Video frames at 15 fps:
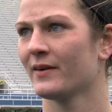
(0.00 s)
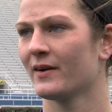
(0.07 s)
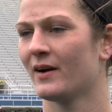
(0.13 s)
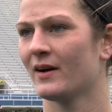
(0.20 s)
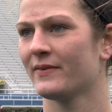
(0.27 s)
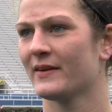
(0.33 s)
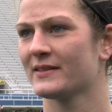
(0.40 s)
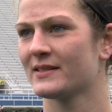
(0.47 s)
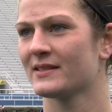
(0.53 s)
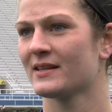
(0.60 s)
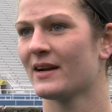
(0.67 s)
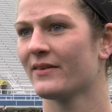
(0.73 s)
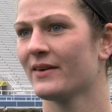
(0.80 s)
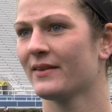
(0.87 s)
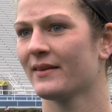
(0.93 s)
their offenses
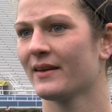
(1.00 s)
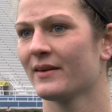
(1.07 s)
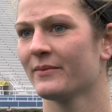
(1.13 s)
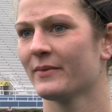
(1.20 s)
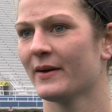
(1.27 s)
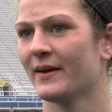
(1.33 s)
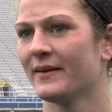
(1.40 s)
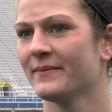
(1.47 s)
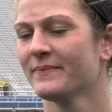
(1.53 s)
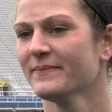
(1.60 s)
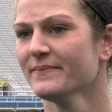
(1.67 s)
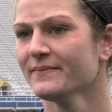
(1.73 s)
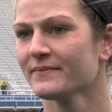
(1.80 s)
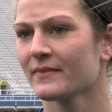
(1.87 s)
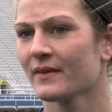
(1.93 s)
and everything, but
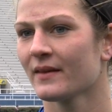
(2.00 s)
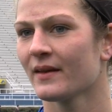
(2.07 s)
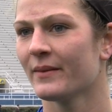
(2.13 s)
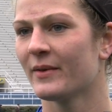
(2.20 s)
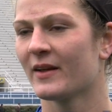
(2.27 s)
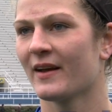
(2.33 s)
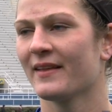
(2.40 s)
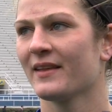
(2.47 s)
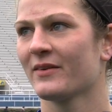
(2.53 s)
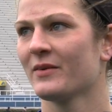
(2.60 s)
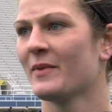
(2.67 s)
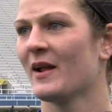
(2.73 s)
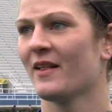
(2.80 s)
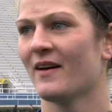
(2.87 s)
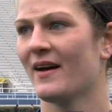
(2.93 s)
I mean, I think
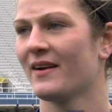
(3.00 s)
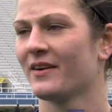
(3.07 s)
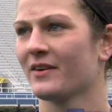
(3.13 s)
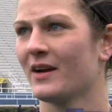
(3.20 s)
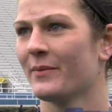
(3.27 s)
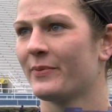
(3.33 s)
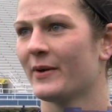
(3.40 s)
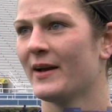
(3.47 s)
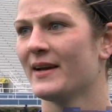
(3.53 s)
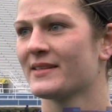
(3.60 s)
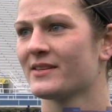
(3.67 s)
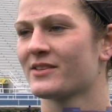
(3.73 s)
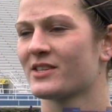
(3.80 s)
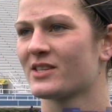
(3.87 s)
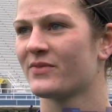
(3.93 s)
we made a lot of great
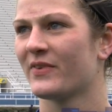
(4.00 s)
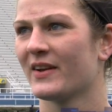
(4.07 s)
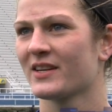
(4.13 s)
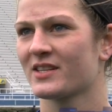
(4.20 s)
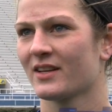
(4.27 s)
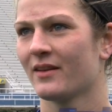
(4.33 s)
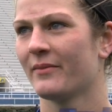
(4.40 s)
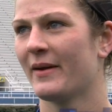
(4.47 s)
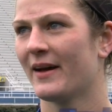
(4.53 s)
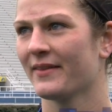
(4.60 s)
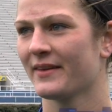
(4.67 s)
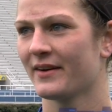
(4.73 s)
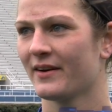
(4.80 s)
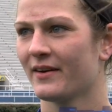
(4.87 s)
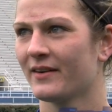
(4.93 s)
plays. It was just finishing them
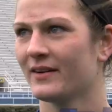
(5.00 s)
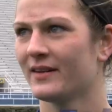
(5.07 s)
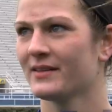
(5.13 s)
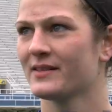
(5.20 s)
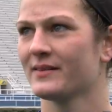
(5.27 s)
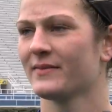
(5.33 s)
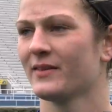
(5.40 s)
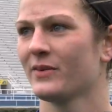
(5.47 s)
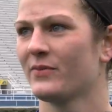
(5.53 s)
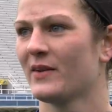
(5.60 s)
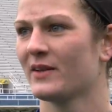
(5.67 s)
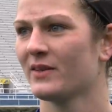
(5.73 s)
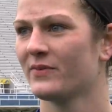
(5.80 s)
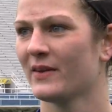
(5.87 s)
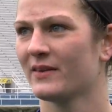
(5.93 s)
out that hurt us in
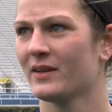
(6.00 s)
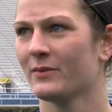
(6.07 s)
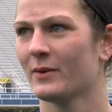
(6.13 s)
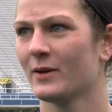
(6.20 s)
the 50-50